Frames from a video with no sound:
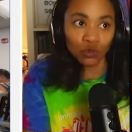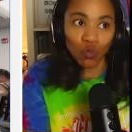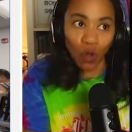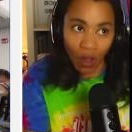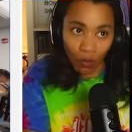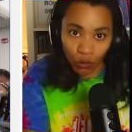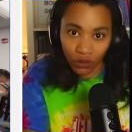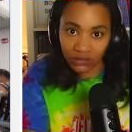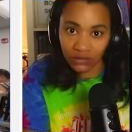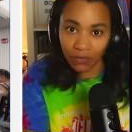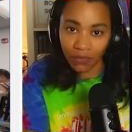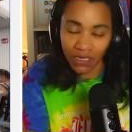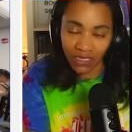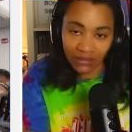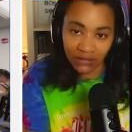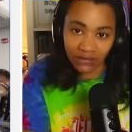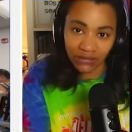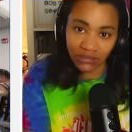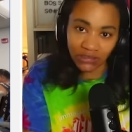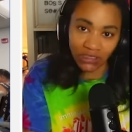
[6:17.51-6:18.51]
What was the
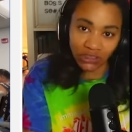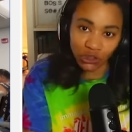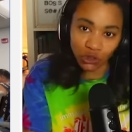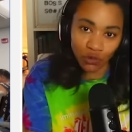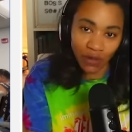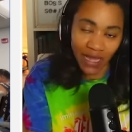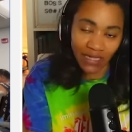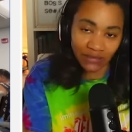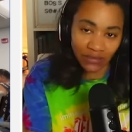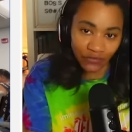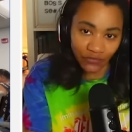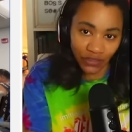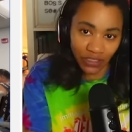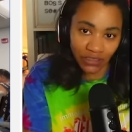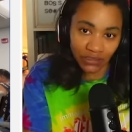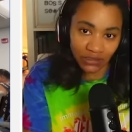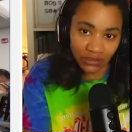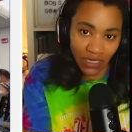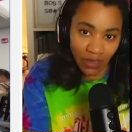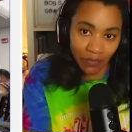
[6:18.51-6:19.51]
business that you had to
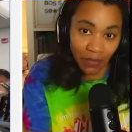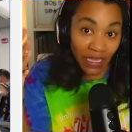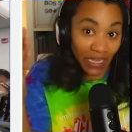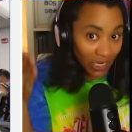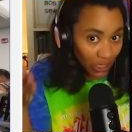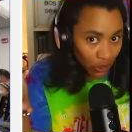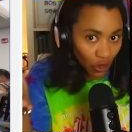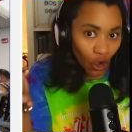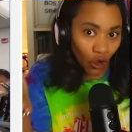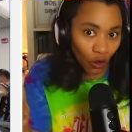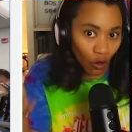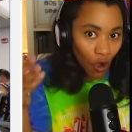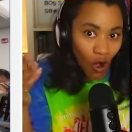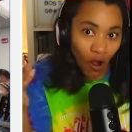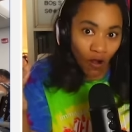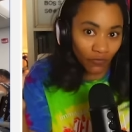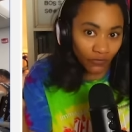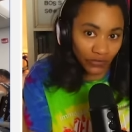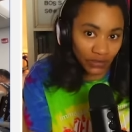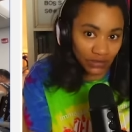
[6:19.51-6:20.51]
finish up in her
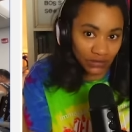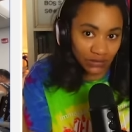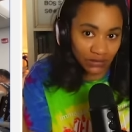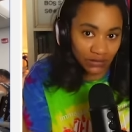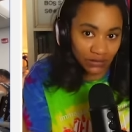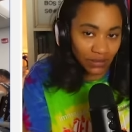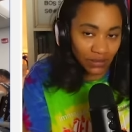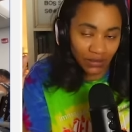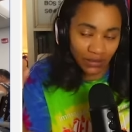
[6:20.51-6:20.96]
office?